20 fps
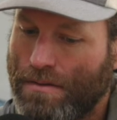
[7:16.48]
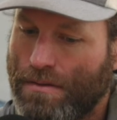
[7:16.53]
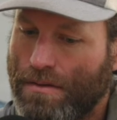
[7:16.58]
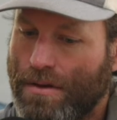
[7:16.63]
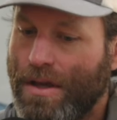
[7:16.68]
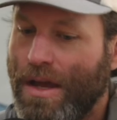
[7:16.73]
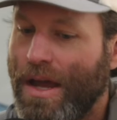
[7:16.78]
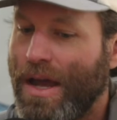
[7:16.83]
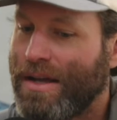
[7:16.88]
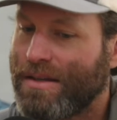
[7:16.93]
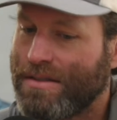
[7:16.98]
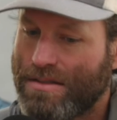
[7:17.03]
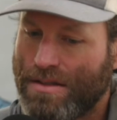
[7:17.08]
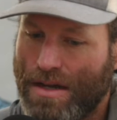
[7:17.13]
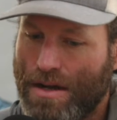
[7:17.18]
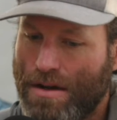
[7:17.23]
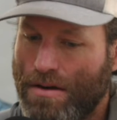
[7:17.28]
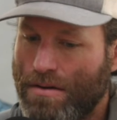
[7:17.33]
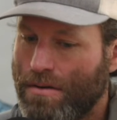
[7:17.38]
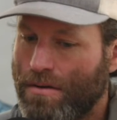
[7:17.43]
cast
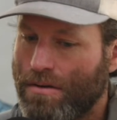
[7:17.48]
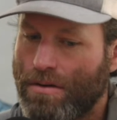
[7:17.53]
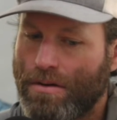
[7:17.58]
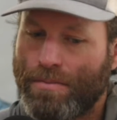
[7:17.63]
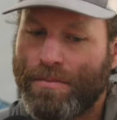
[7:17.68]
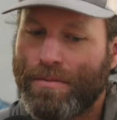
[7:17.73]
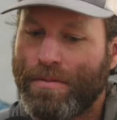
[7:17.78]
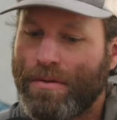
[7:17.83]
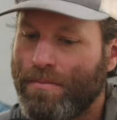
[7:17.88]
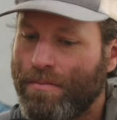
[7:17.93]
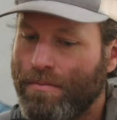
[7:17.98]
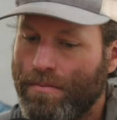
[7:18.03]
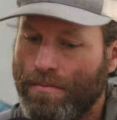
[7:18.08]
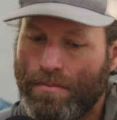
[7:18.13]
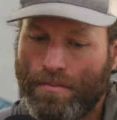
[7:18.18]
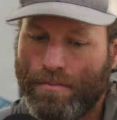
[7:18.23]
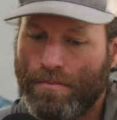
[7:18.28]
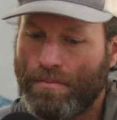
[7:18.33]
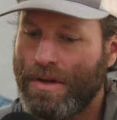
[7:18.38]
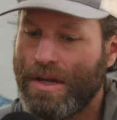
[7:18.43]
out or
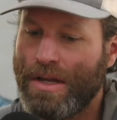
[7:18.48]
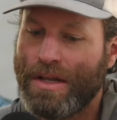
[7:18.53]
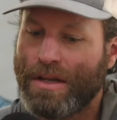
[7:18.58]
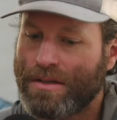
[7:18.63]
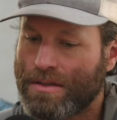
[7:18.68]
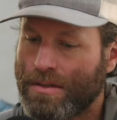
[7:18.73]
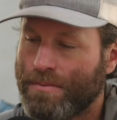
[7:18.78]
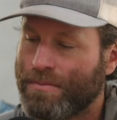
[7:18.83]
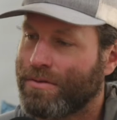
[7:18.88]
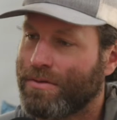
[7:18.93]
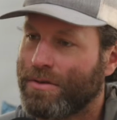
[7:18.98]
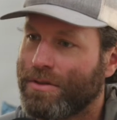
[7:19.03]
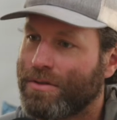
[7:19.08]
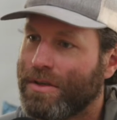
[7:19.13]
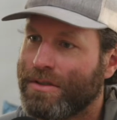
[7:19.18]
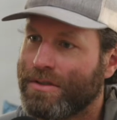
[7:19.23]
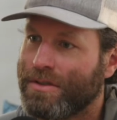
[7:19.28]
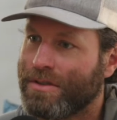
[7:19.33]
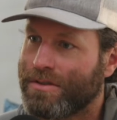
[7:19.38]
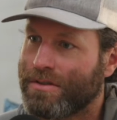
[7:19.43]
meeting some sort of
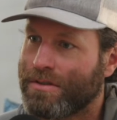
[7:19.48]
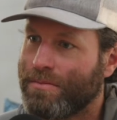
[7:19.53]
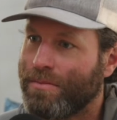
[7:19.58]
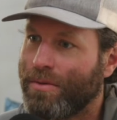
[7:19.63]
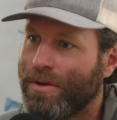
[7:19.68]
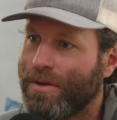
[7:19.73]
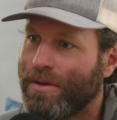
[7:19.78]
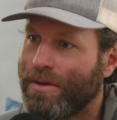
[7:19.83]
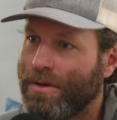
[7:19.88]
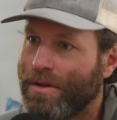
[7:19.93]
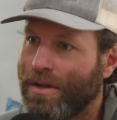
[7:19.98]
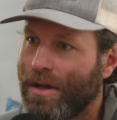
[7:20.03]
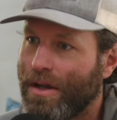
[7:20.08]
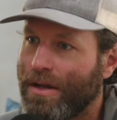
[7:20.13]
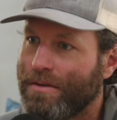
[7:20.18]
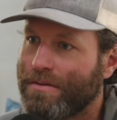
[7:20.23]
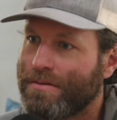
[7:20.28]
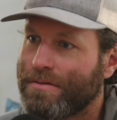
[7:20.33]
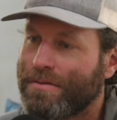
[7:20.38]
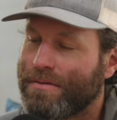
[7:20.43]
transitional point in their
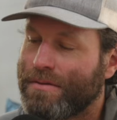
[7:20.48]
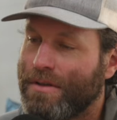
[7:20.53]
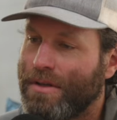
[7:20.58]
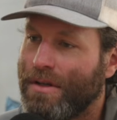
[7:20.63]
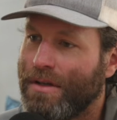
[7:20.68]
life.